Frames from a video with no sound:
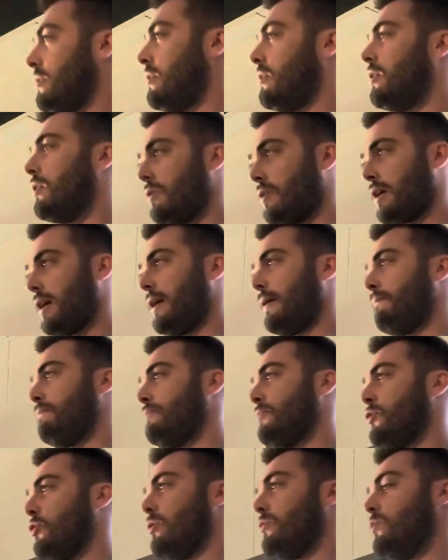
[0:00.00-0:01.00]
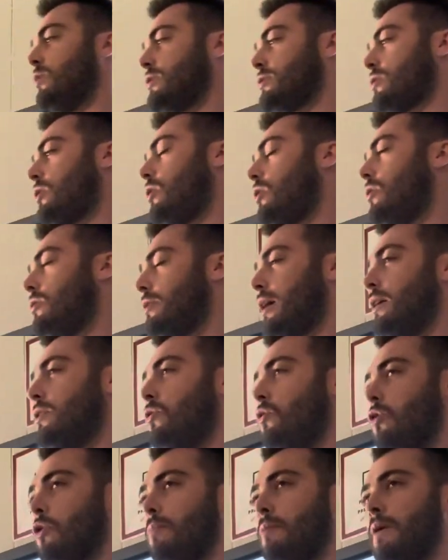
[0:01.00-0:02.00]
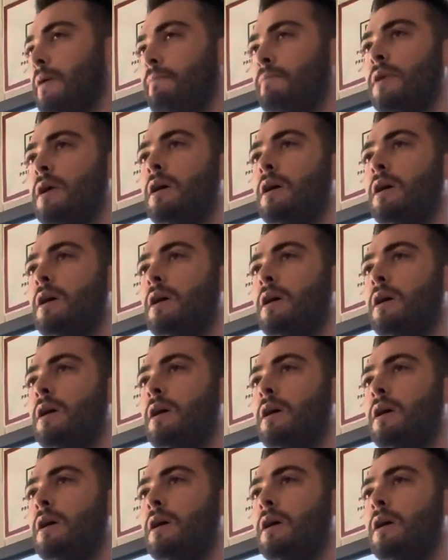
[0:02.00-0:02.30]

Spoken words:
Okay, they're in what's called an orbit.